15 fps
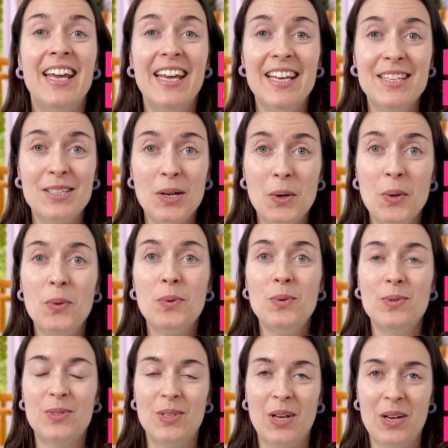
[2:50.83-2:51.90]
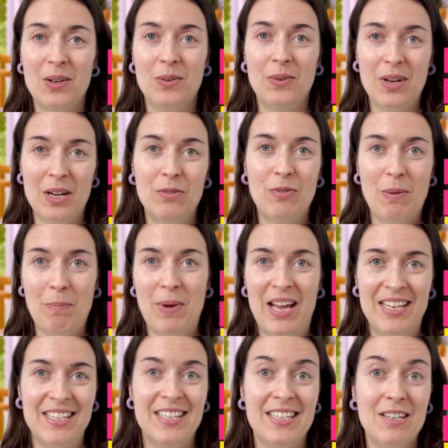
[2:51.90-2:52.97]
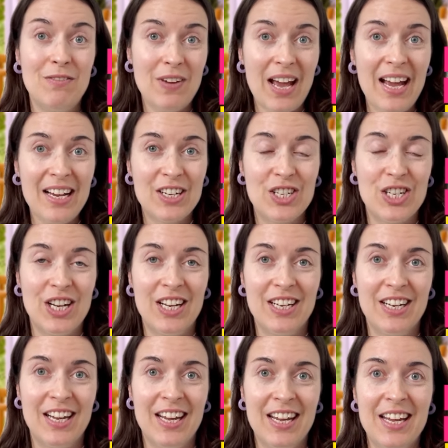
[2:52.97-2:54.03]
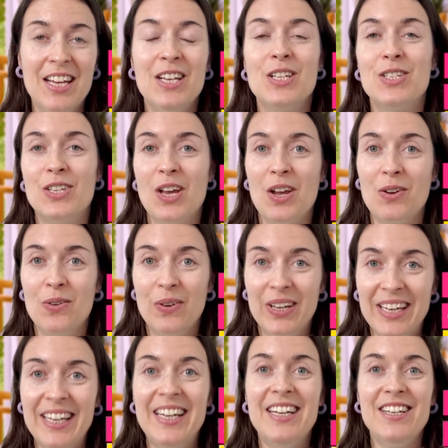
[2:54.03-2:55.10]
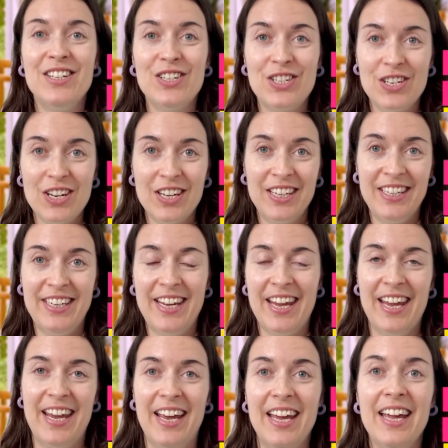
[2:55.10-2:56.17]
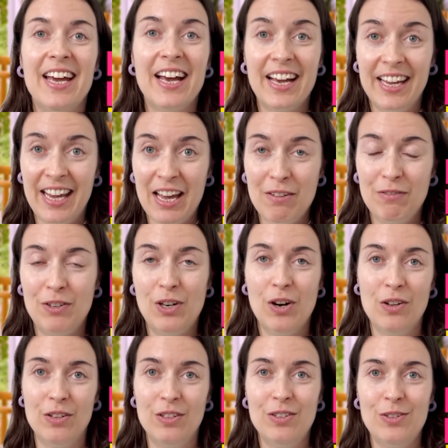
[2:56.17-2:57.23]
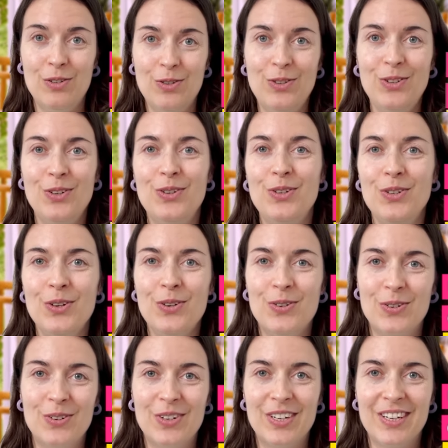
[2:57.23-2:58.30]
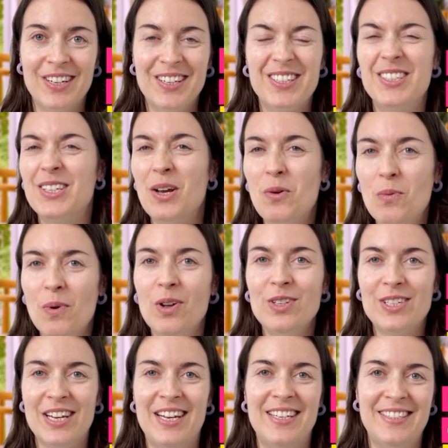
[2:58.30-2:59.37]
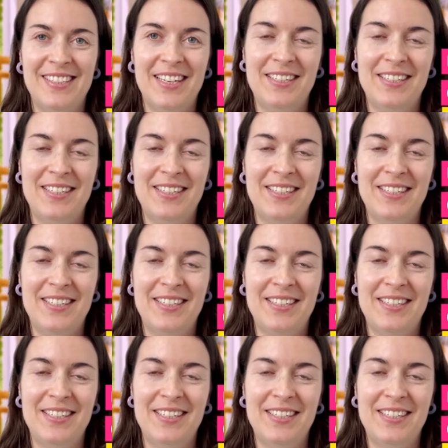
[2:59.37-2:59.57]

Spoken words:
is also a repetitive action. So each year I have gone to New York. So what is the